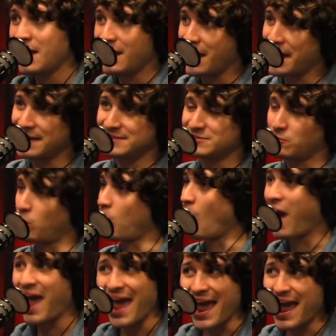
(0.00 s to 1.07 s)
it's
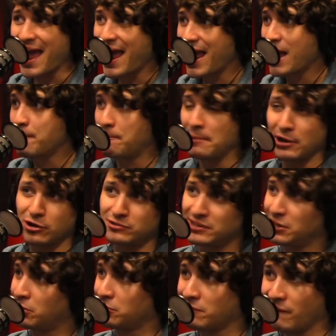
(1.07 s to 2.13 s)
way bigger
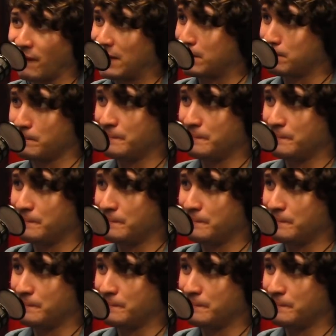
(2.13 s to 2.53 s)
deal to like